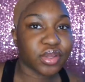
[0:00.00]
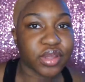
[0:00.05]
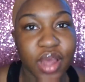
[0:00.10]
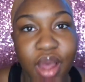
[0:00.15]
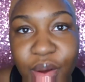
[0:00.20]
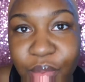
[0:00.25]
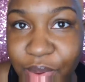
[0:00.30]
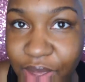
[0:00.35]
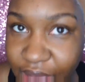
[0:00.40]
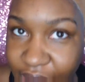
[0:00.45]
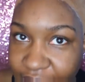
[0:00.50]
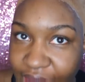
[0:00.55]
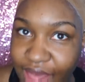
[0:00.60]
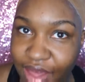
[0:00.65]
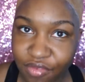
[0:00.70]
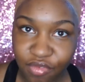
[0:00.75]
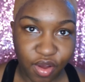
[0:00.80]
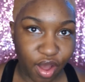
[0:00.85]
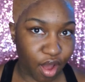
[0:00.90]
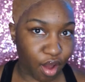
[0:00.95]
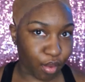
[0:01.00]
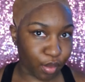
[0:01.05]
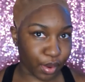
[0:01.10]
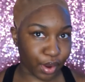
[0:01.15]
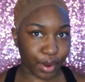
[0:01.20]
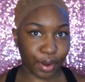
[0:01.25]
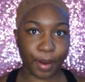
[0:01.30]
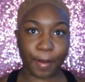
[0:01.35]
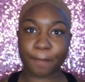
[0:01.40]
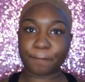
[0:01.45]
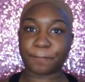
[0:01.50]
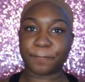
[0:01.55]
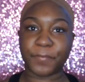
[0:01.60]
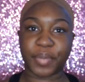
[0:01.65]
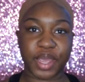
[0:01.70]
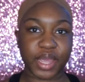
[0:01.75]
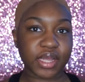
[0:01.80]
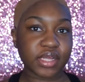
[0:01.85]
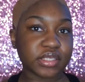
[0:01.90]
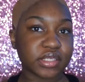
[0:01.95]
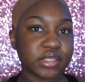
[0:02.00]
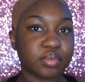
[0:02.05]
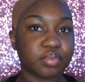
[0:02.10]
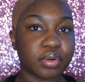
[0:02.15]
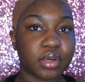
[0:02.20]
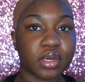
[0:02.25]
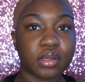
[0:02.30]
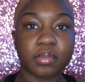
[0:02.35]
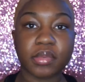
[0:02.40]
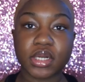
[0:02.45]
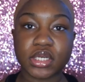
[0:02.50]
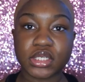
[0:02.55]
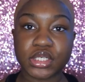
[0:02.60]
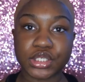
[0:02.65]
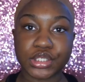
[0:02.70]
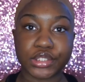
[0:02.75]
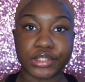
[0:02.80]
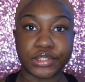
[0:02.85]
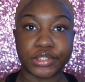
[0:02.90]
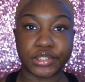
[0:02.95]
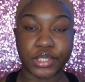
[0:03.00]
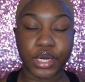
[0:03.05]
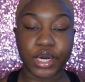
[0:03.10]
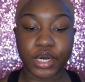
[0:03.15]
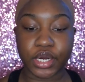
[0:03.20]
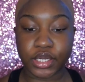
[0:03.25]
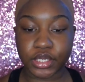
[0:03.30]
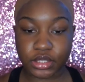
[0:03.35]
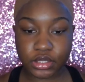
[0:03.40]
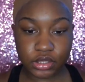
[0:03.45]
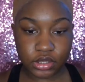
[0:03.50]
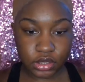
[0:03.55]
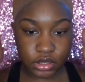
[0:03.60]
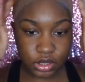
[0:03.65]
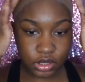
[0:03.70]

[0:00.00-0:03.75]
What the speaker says: y'all, we have our base pretty much done.